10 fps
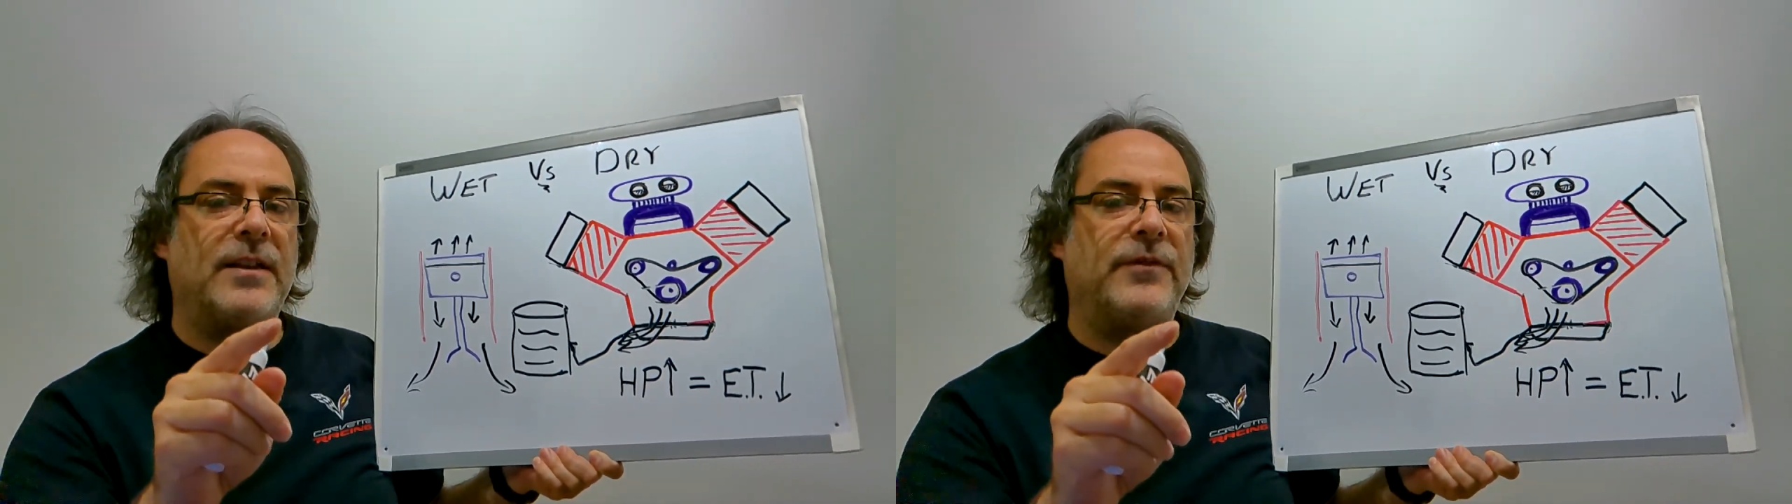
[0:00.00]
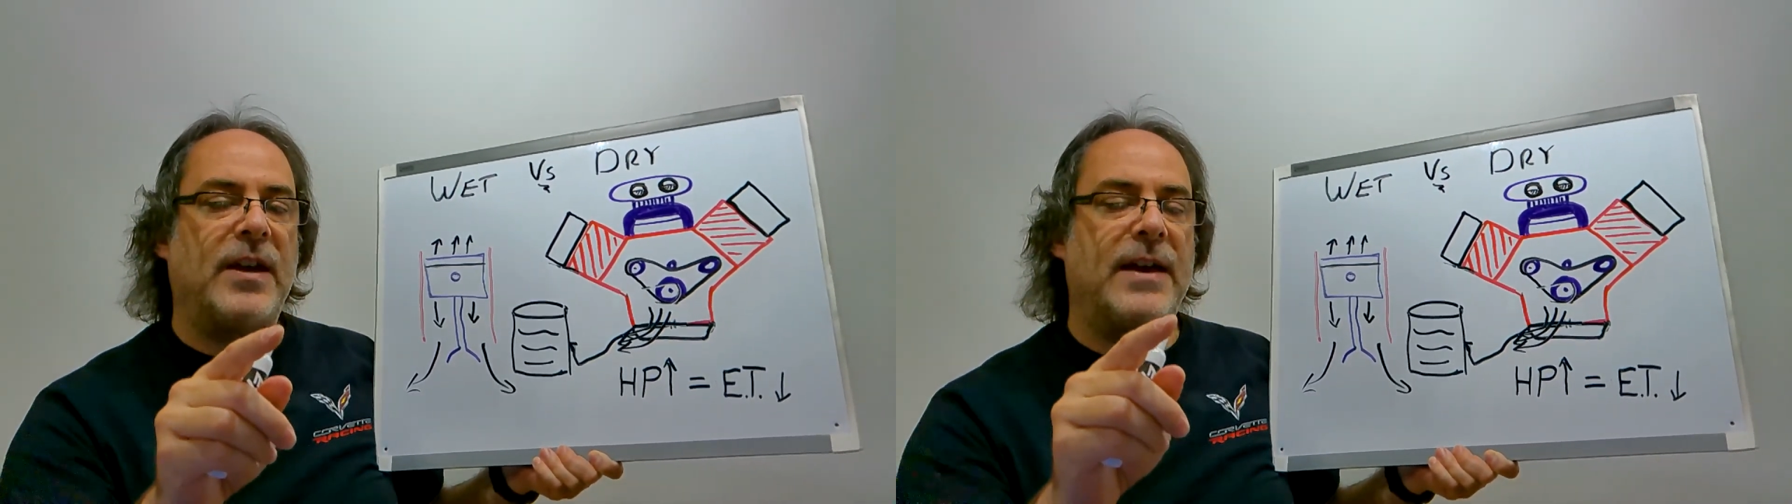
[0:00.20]

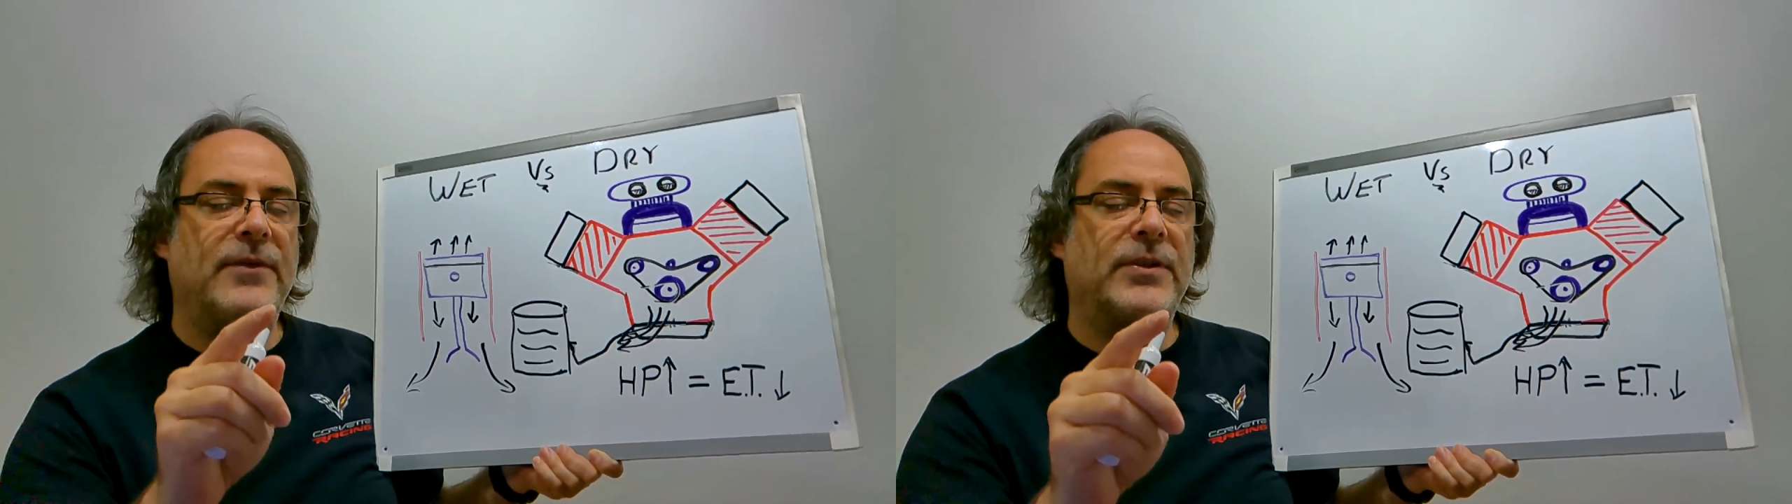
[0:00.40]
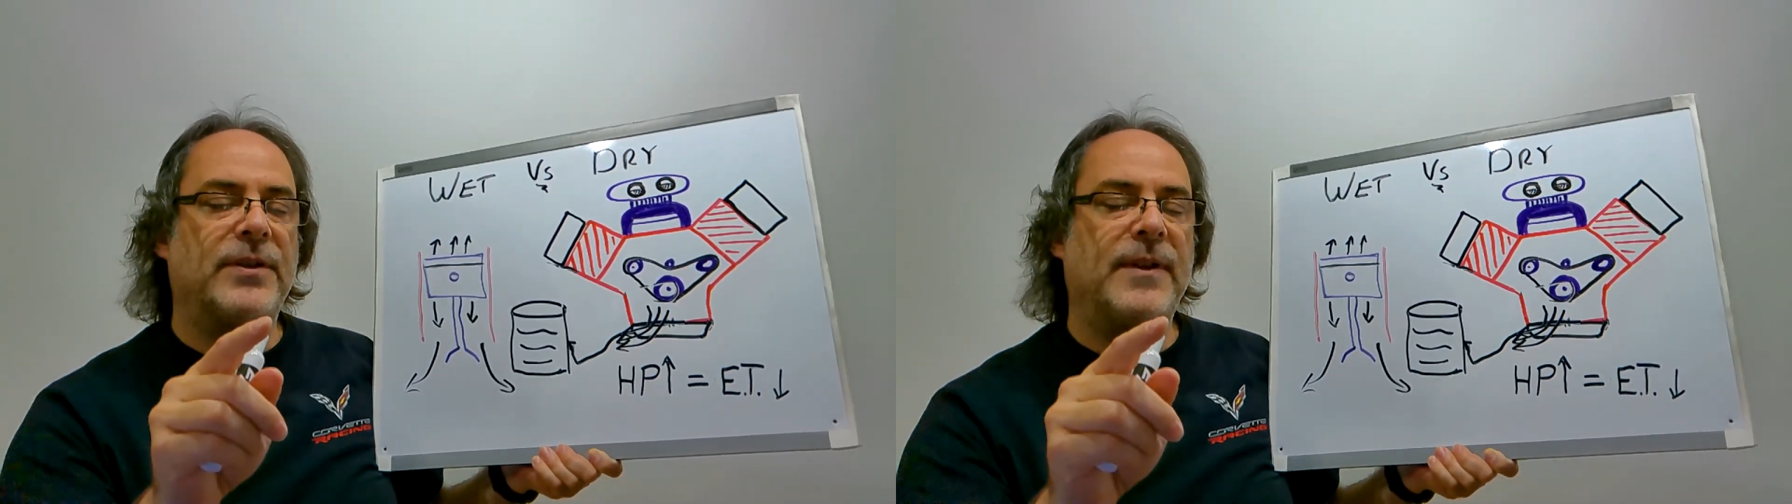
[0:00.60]
if you
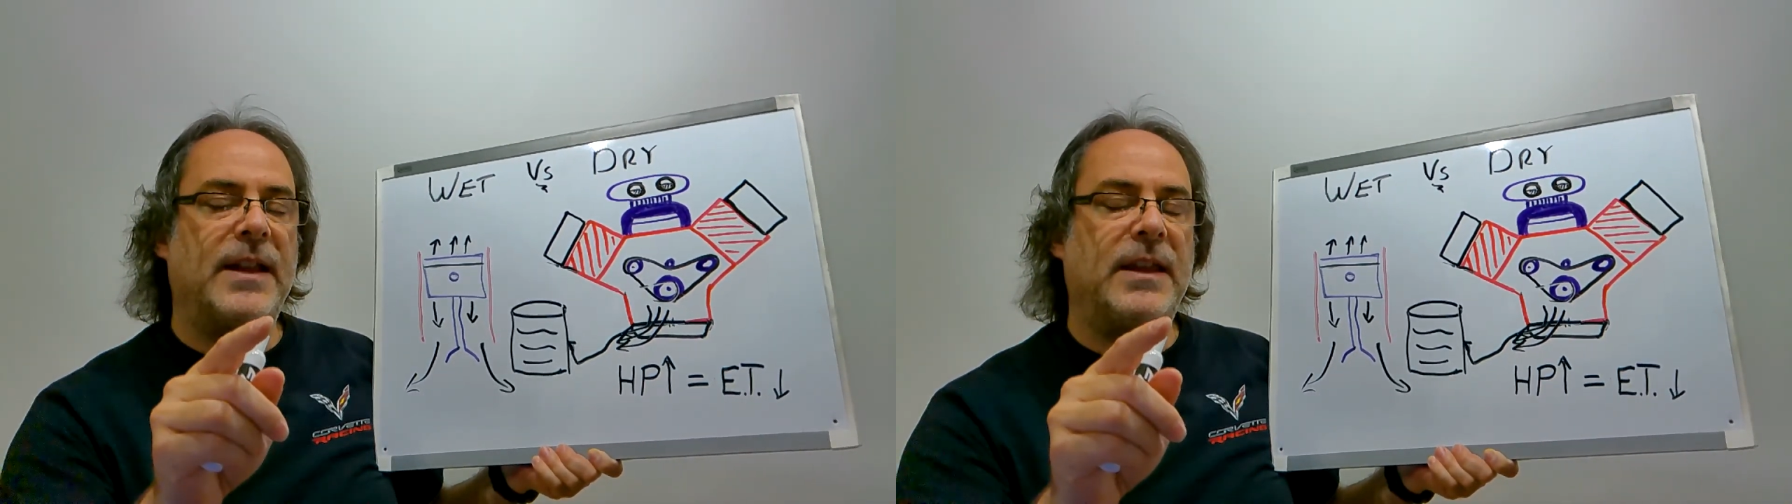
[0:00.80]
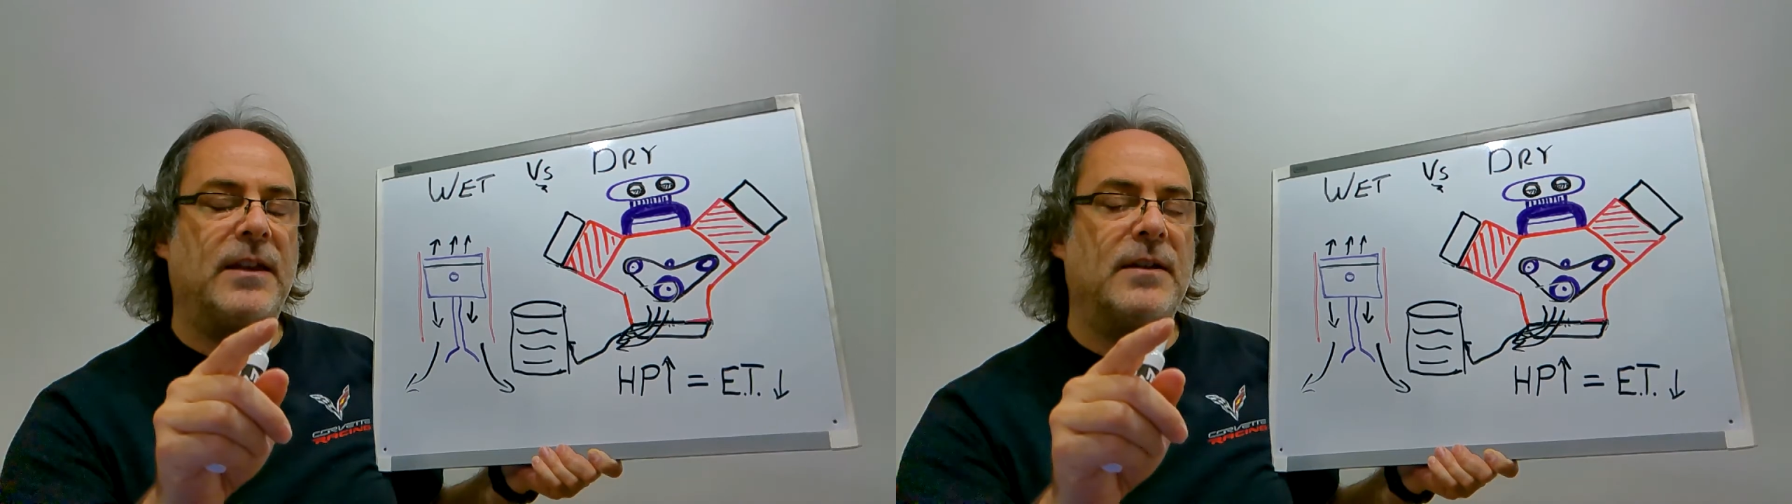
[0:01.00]
haven't
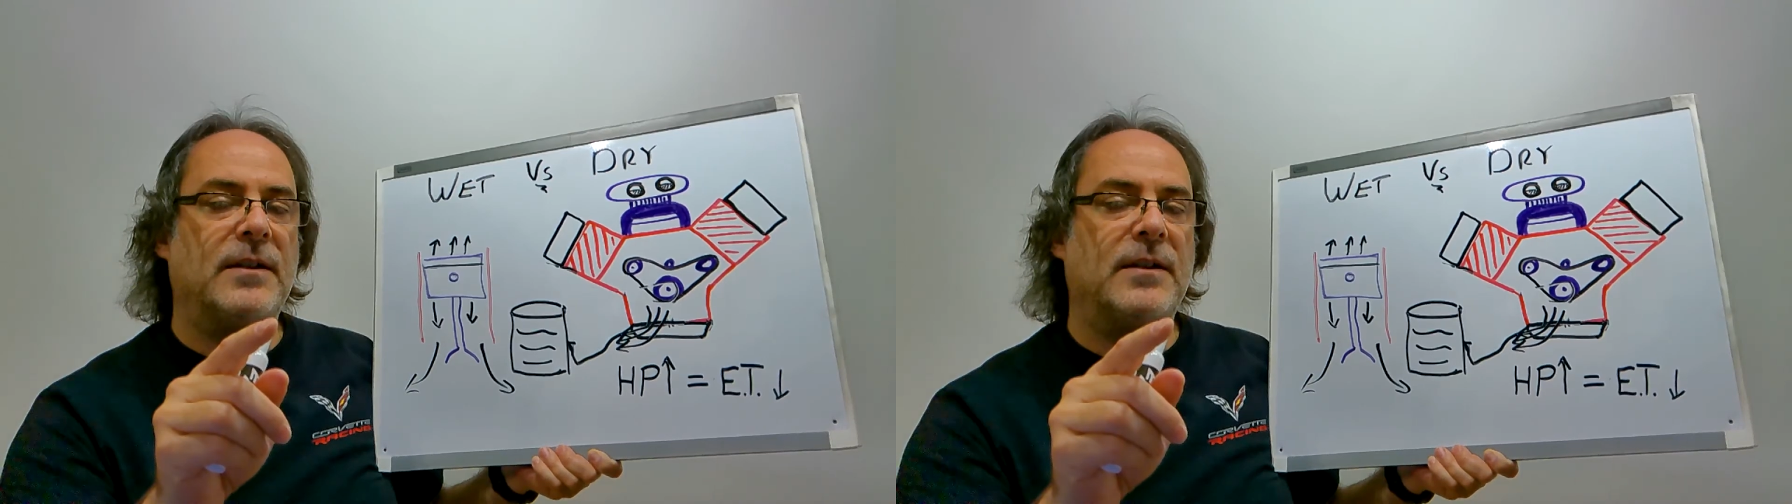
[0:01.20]
already.